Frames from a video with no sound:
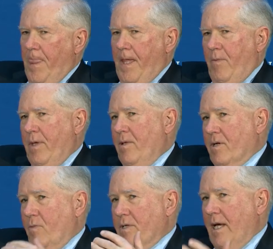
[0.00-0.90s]
And when they
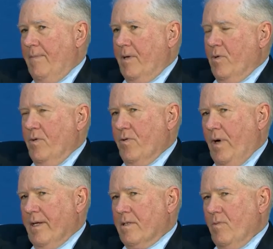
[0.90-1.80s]
look at what's happening with the
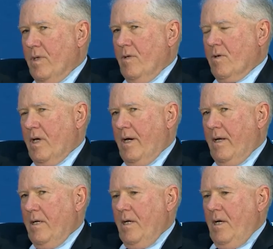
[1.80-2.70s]
threats, when they look
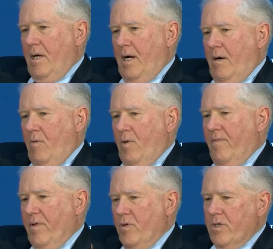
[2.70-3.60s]
at how
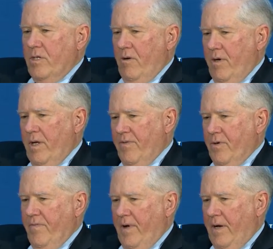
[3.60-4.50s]
revolutionary an
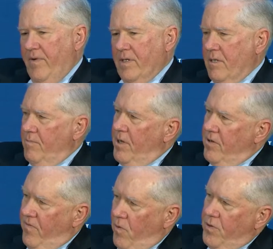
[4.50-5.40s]
F-35 is compared
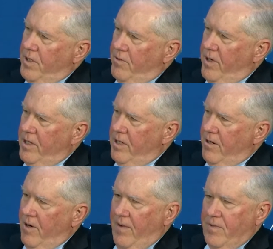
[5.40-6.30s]
to fourth-generation
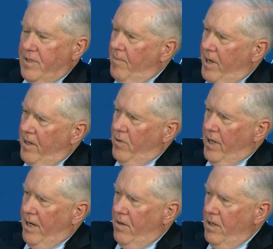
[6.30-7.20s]
aircraft that they might own
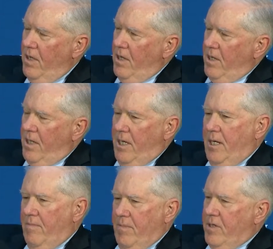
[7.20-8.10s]
now,
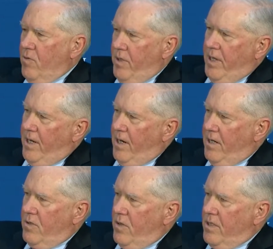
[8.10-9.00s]
it's really not a
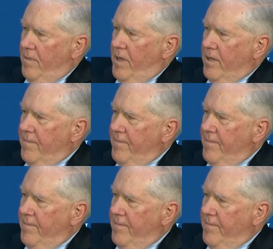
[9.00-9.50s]
hard choice to make.